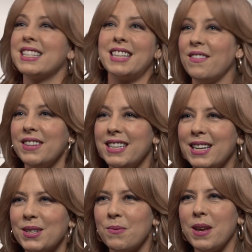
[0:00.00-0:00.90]
seven
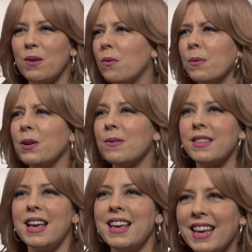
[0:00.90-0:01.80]
days a week. What were you
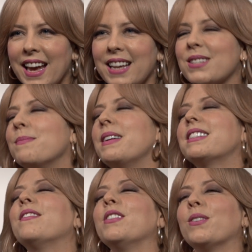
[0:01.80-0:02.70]
thinking? So my
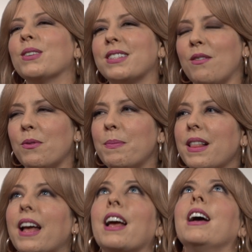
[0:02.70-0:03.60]
seven-year-old self would be
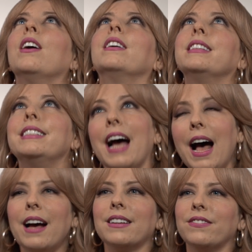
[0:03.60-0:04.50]
like,
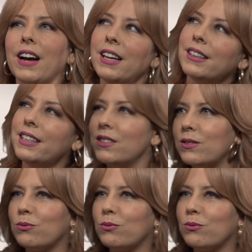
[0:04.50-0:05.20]
yeah, finally.